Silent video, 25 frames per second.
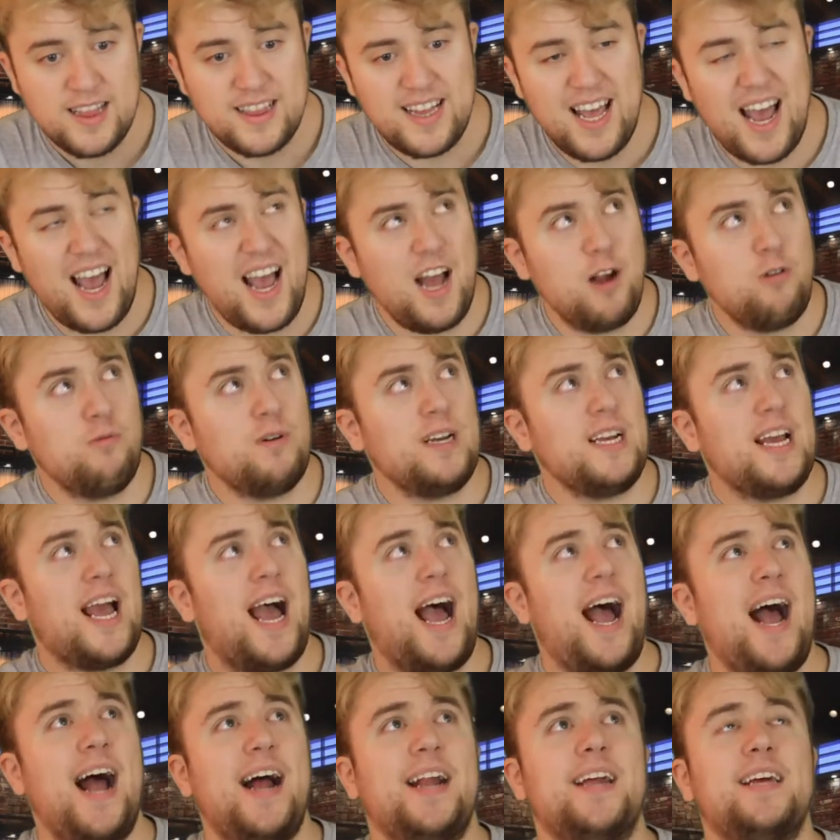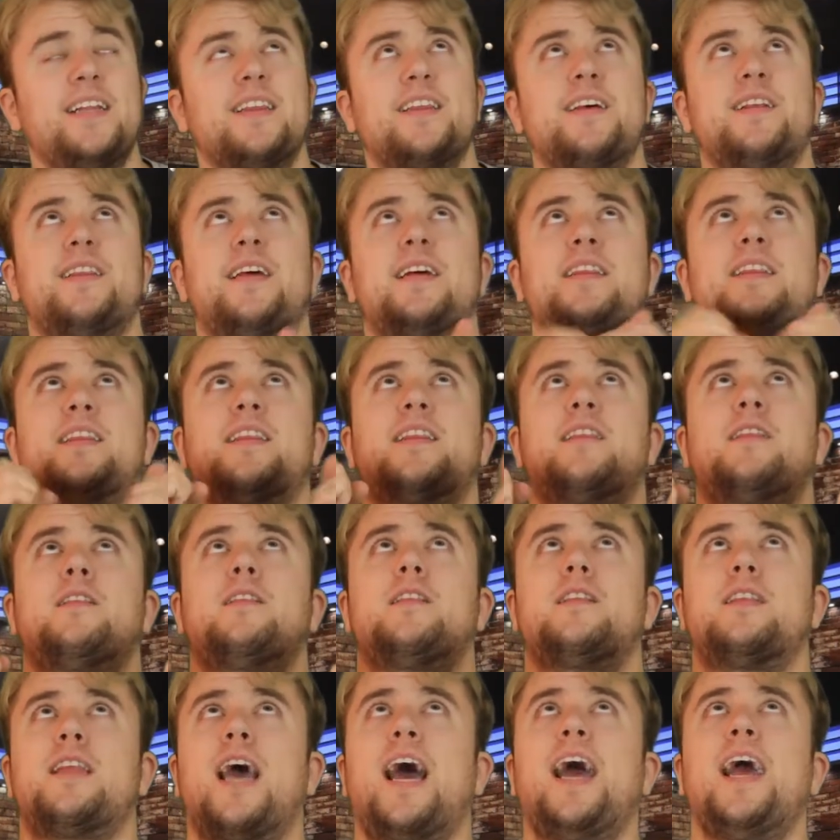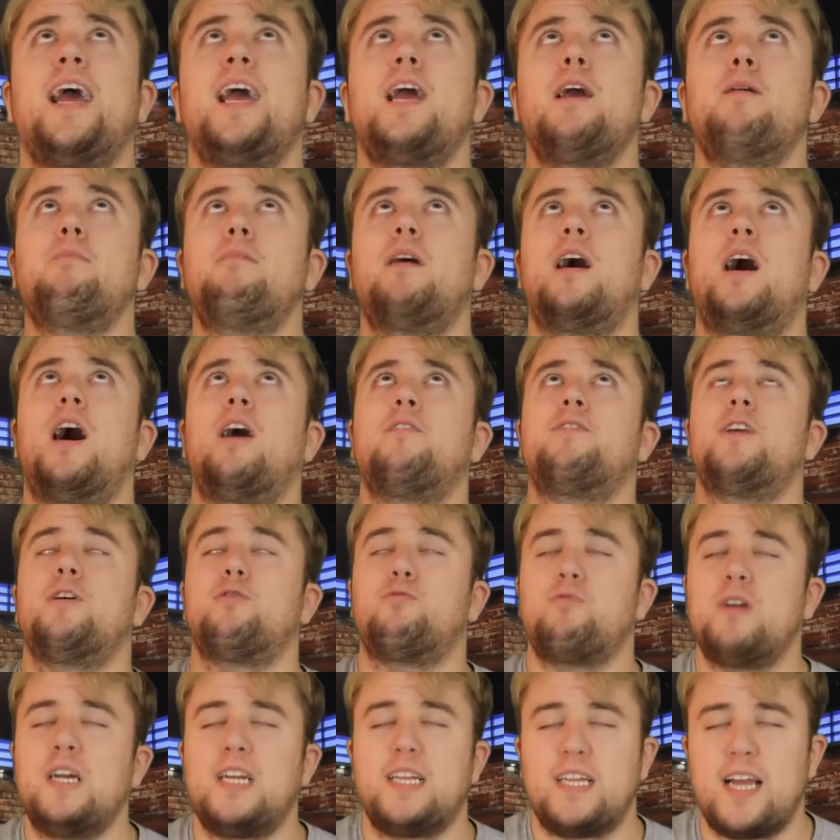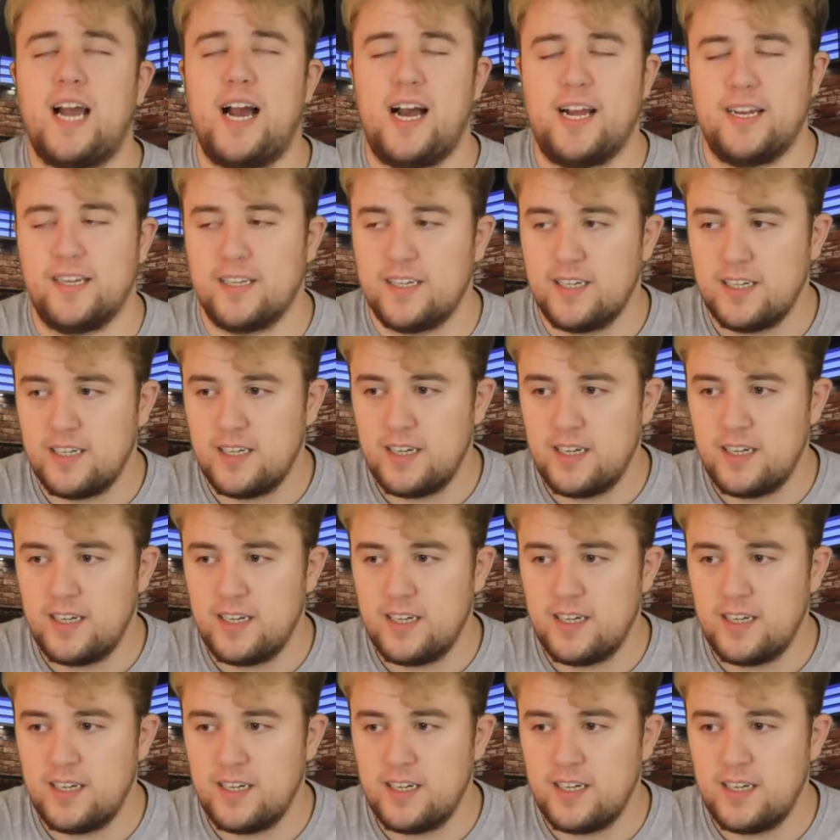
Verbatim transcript: Then we head into the game of the weekend.